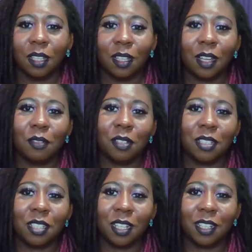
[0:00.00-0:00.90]
I was
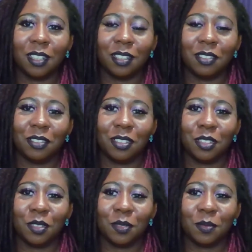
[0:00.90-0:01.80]
taking notes,
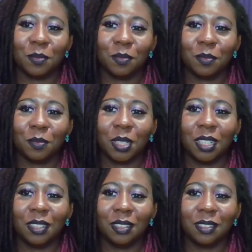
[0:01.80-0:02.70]

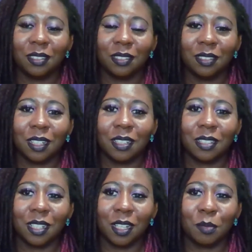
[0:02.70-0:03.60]
but I
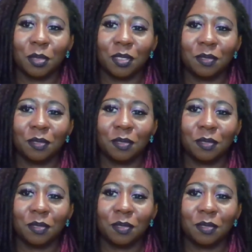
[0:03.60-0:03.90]
stopped.